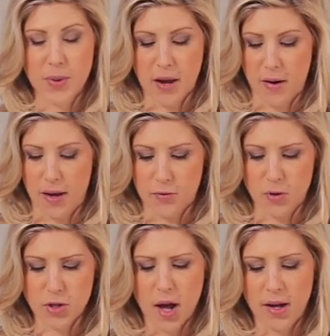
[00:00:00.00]
berries.
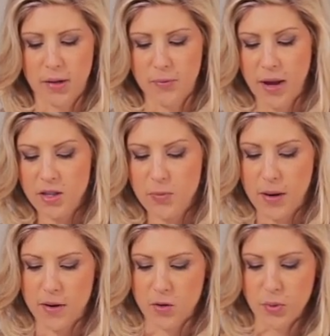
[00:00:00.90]
We're talking
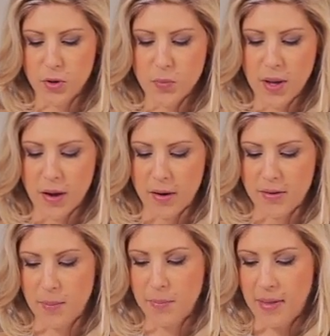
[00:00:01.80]
raspberries,
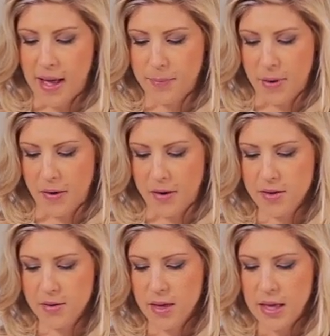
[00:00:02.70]
blueberries, and
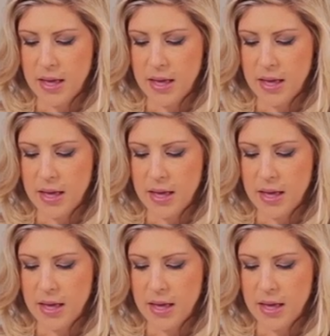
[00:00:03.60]
blackberries.